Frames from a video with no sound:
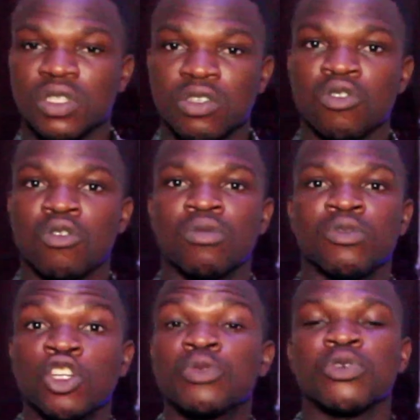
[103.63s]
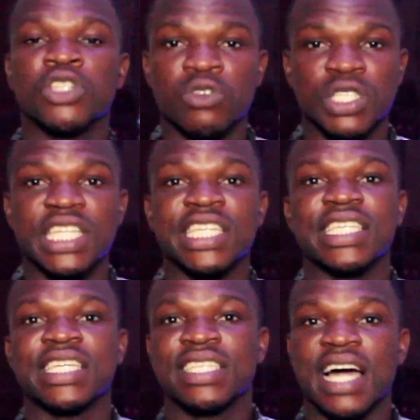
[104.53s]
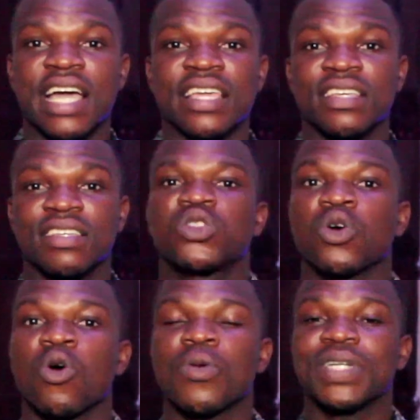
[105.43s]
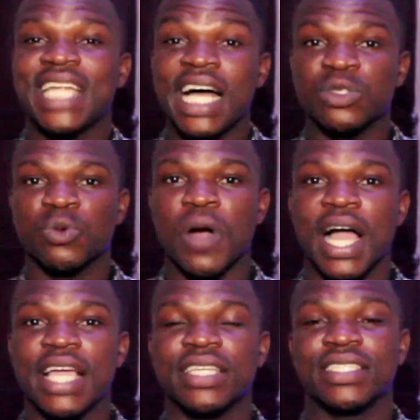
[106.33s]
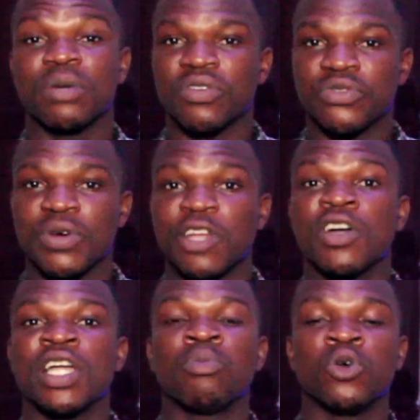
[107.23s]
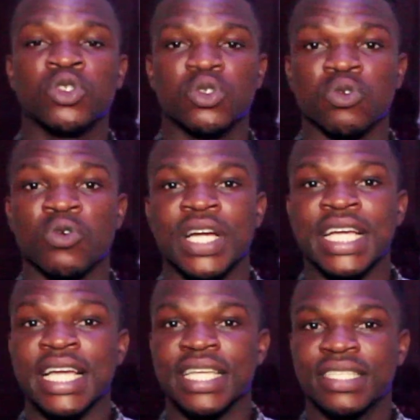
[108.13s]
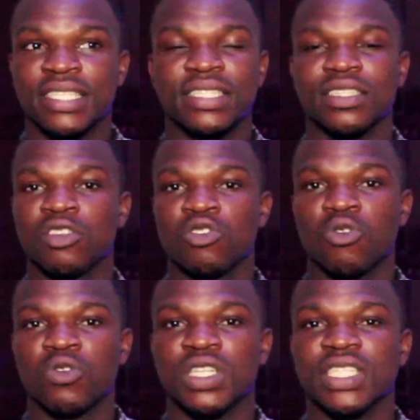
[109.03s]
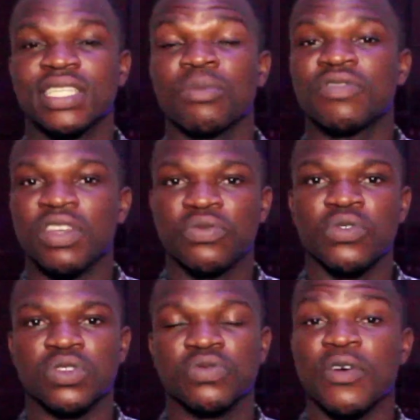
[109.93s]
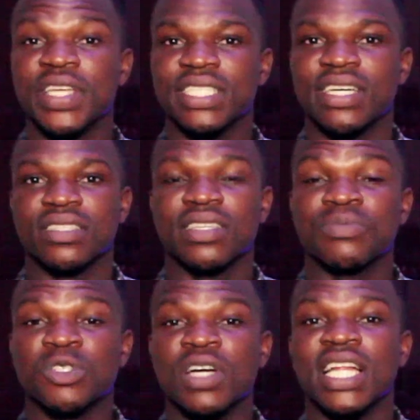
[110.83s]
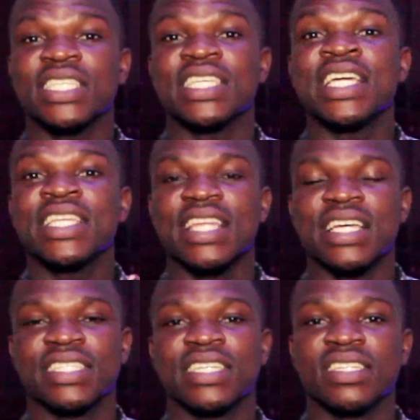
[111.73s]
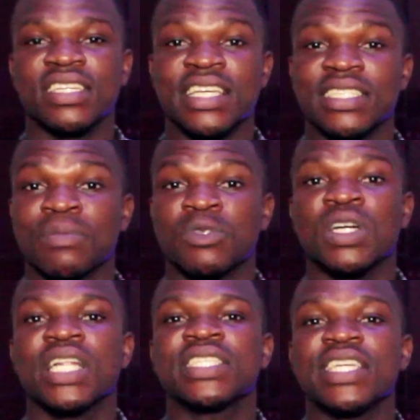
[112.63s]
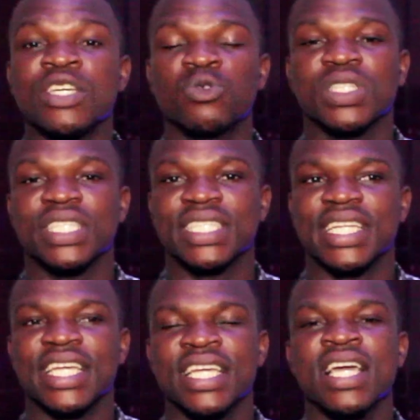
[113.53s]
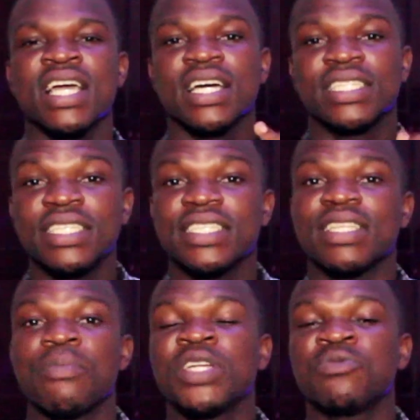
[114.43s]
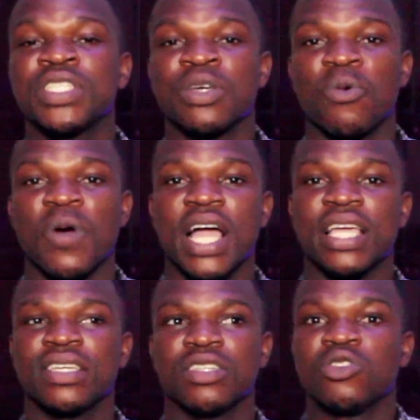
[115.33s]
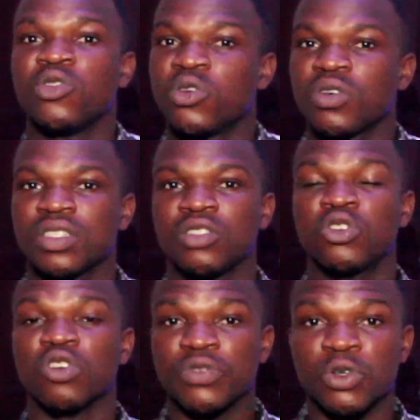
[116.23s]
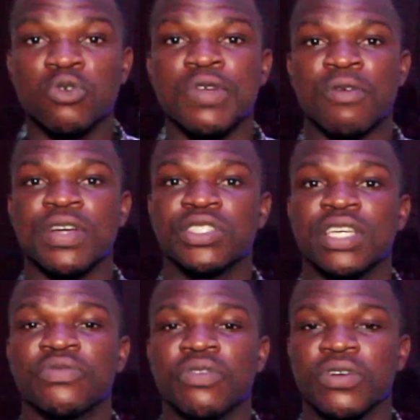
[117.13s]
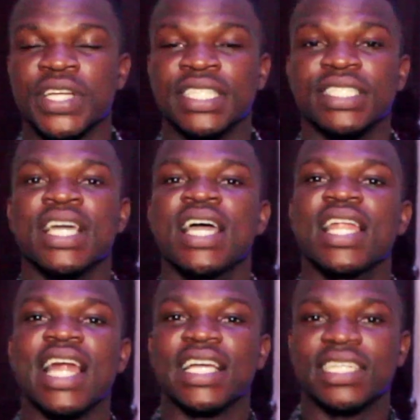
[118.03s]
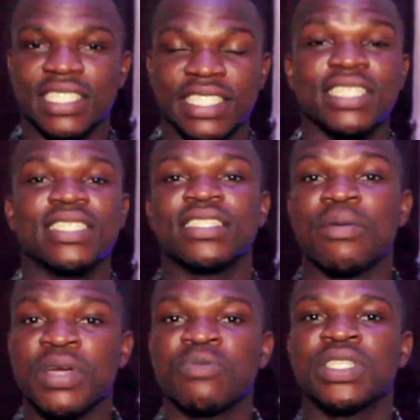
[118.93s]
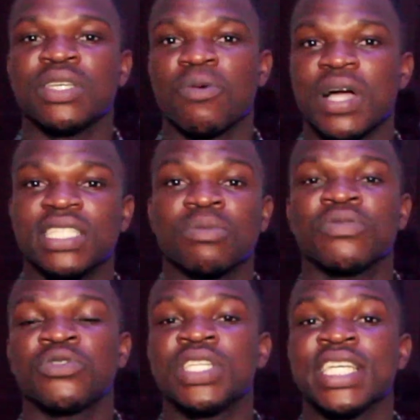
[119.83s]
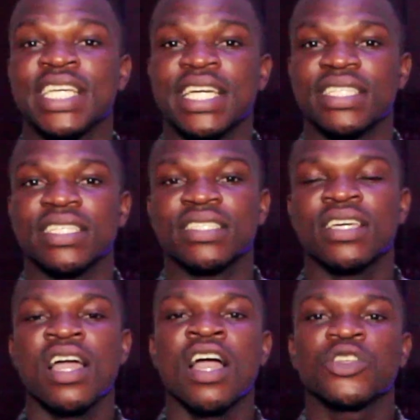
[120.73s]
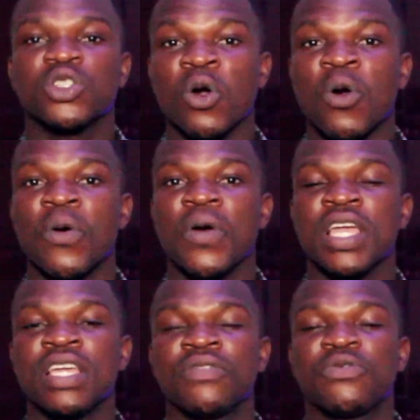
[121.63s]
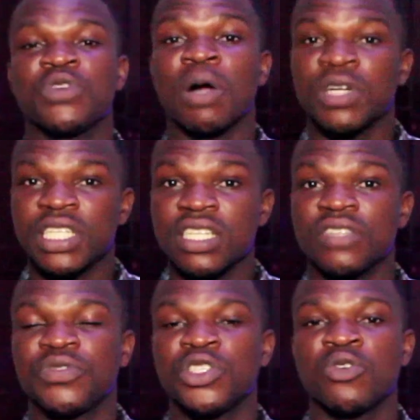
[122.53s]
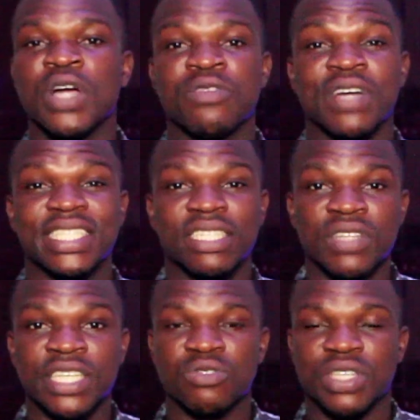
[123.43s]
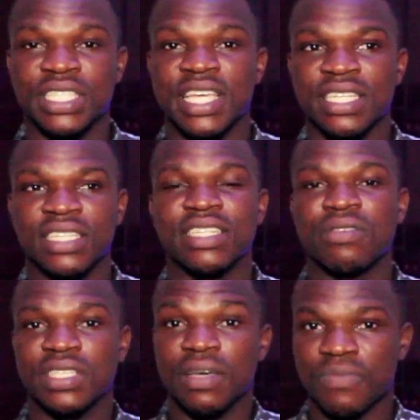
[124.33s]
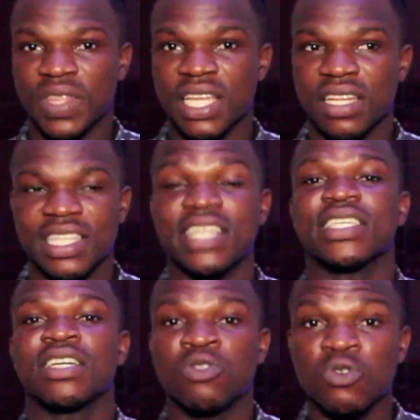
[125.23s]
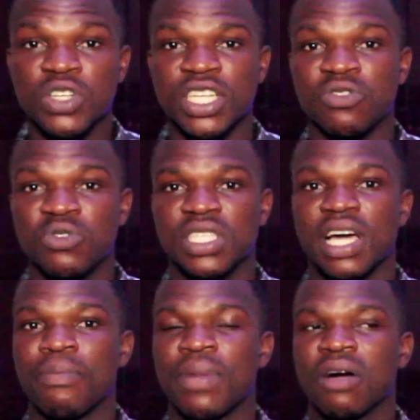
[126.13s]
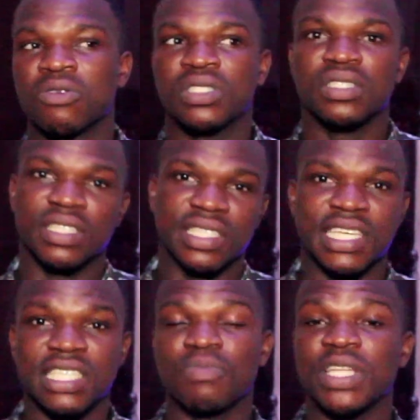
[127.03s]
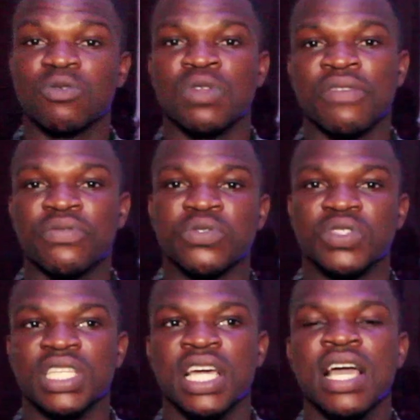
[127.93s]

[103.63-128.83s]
you know not producing it is high so that's why some of you are not able to get you know some of the phones for instance samsung galaxy a13 and samsung galaxy a23 this is the main reason why, you know, those of you who requested for it, like this is the main reason why some of you didn't get it. So if watching this video and you are still interested, there's something, there's a good news about this particular phones.